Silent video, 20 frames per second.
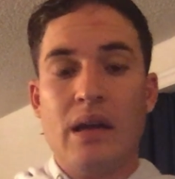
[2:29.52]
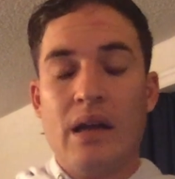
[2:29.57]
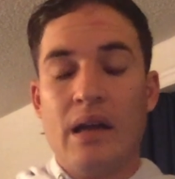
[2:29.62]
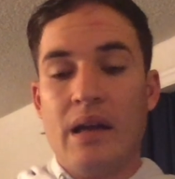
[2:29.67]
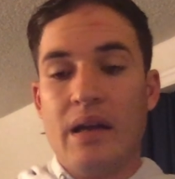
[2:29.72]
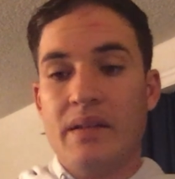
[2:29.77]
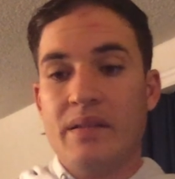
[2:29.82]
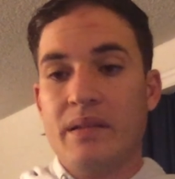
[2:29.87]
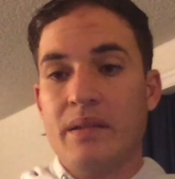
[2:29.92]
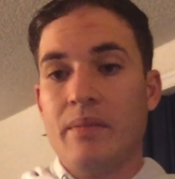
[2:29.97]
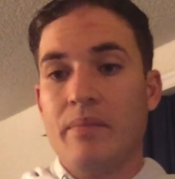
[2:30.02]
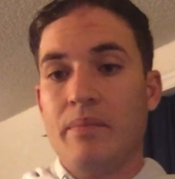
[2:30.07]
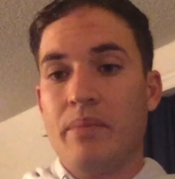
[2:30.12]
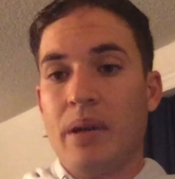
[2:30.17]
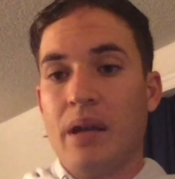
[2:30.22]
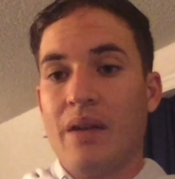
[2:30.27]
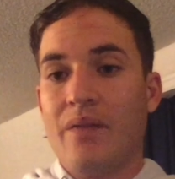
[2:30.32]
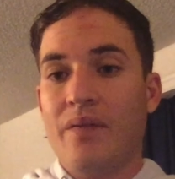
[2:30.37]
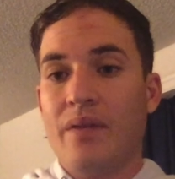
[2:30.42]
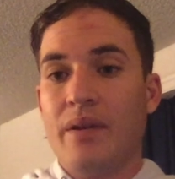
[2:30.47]
as a
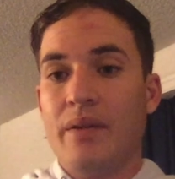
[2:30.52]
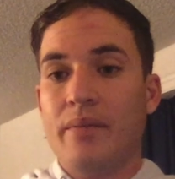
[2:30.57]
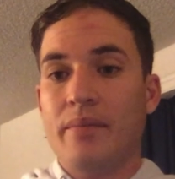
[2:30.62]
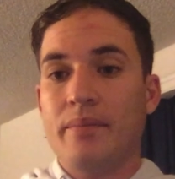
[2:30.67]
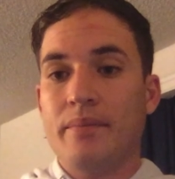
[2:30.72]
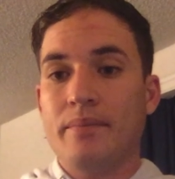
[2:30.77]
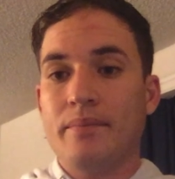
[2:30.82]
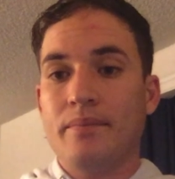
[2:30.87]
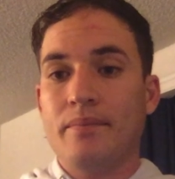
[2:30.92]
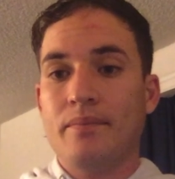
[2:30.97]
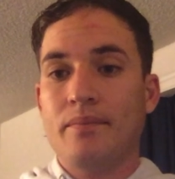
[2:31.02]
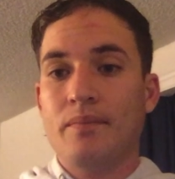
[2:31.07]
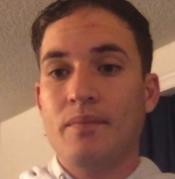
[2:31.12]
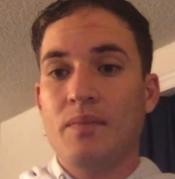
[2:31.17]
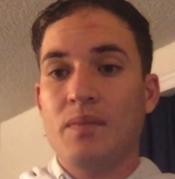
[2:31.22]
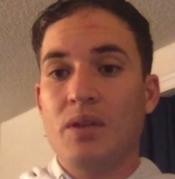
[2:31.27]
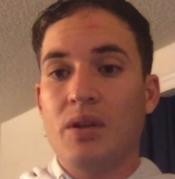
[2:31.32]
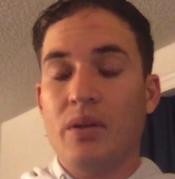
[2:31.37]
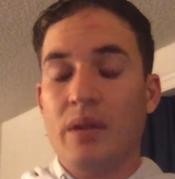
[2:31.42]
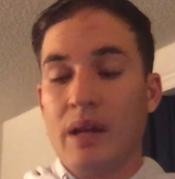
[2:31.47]
benefit
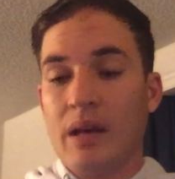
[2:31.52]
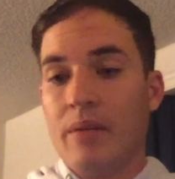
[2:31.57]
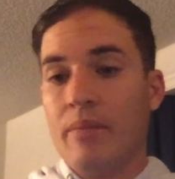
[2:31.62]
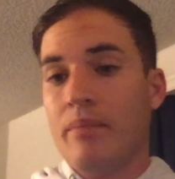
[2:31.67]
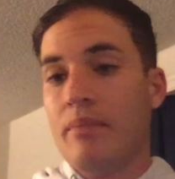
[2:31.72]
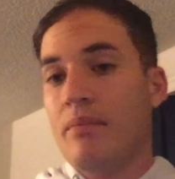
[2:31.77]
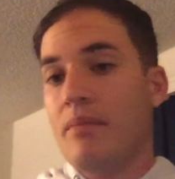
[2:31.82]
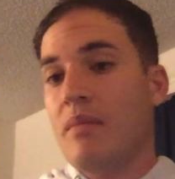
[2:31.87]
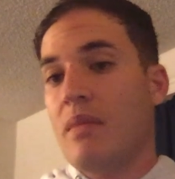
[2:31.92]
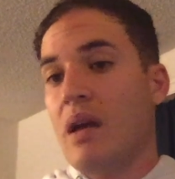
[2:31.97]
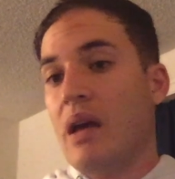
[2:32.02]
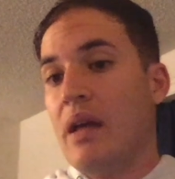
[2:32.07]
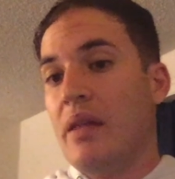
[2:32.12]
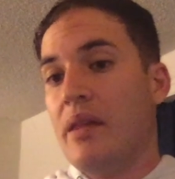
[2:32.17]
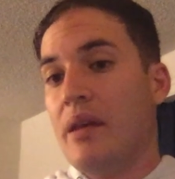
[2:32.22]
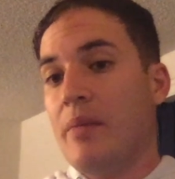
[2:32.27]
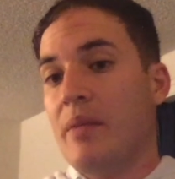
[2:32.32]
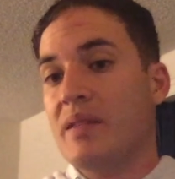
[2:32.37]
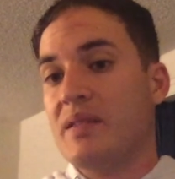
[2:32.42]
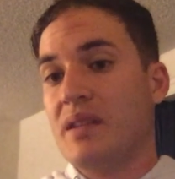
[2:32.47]
to them and
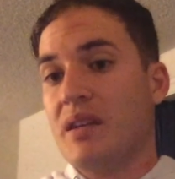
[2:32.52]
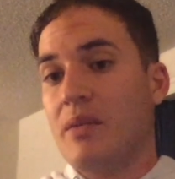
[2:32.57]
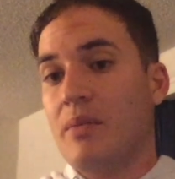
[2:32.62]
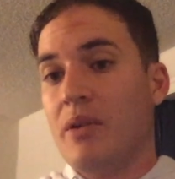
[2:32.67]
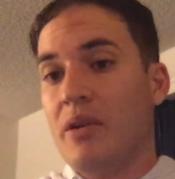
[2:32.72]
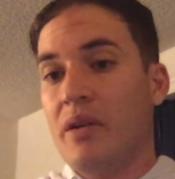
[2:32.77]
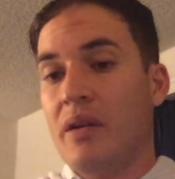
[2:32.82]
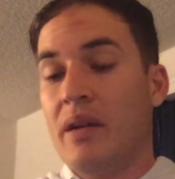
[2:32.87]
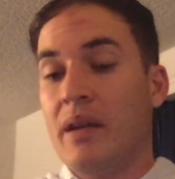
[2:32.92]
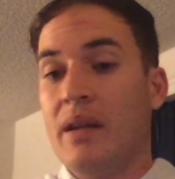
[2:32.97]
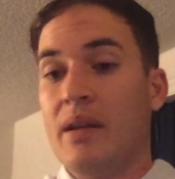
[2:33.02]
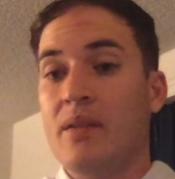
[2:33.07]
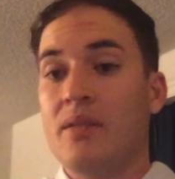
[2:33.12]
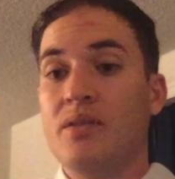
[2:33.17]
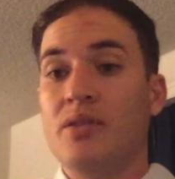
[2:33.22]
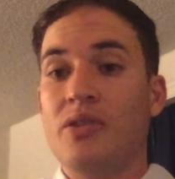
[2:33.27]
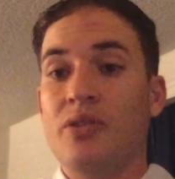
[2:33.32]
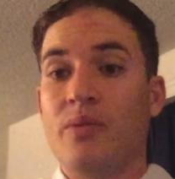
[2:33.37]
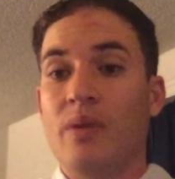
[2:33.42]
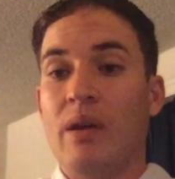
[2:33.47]
them as a community
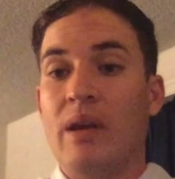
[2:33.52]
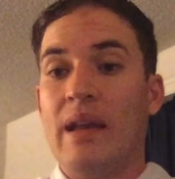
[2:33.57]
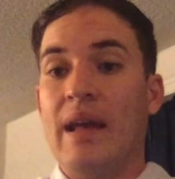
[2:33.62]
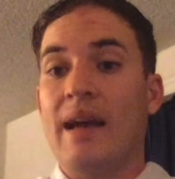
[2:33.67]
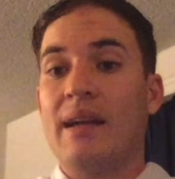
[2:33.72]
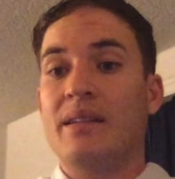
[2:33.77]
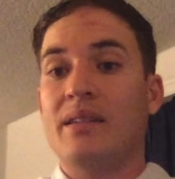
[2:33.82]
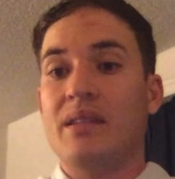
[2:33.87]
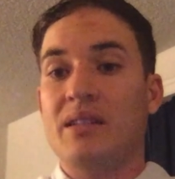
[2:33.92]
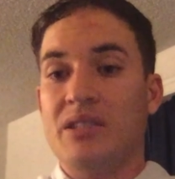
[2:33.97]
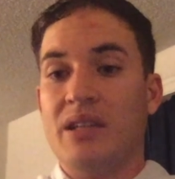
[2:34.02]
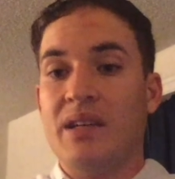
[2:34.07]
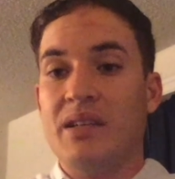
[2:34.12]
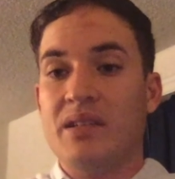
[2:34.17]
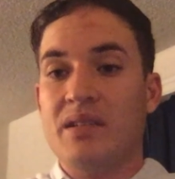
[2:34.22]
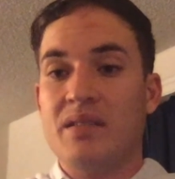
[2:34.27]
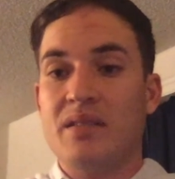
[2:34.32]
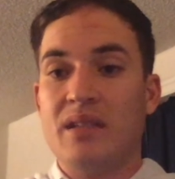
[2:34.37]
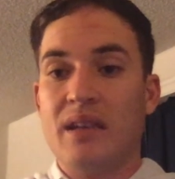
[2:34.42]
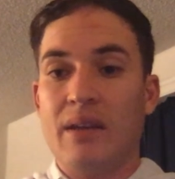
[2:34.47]
to enact the
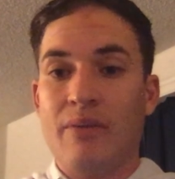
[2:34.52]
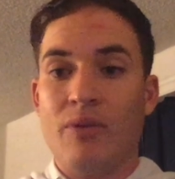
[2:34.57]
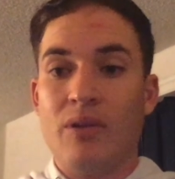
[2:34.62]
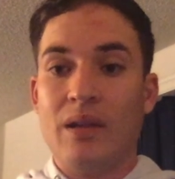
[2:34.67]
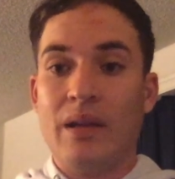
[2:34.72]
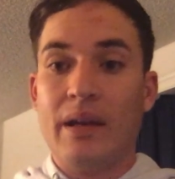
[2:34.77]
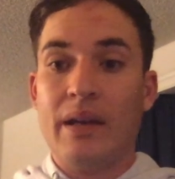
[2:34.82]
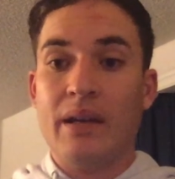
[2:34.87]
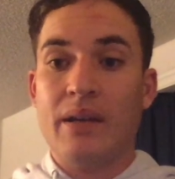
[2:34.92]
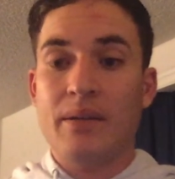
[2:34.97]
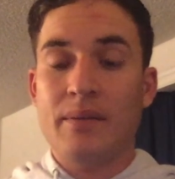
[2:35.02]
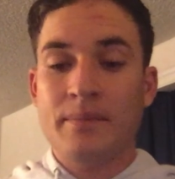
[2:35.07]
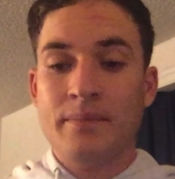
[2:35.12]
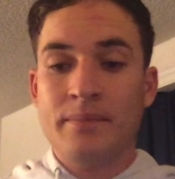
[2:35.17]
changes they would like.